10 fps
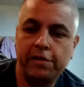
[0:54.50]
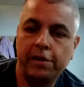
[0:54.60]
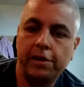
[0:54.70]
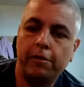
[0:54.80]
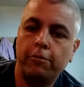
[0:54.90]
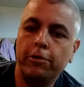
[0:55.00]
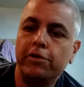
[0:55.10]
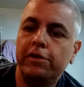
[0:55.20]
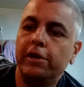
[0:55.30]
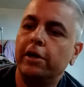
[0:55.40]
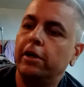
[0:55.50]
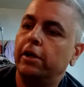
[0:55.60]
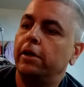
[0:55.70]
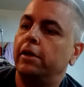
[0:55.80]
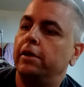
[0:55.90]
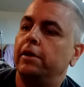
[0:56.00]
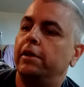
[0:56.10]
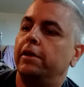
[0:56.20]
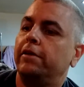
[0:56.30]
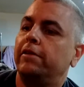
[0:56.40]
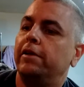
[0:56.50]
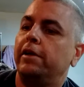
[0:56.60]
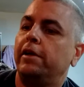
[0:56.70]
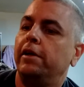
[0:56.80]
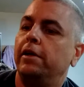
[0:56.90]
a Wooster, it looks like.